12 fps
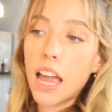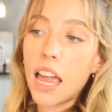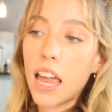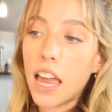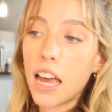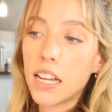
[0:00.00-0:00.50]

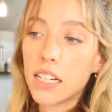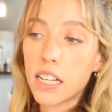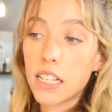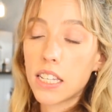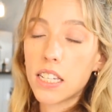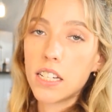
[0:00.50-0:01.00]
and
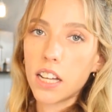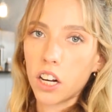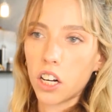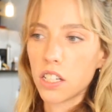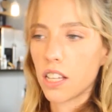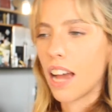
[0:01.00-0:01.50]

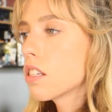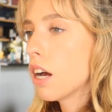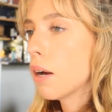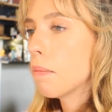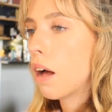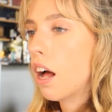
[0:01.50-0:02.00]
stickers.
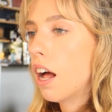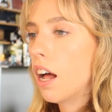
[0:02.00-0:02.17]
Some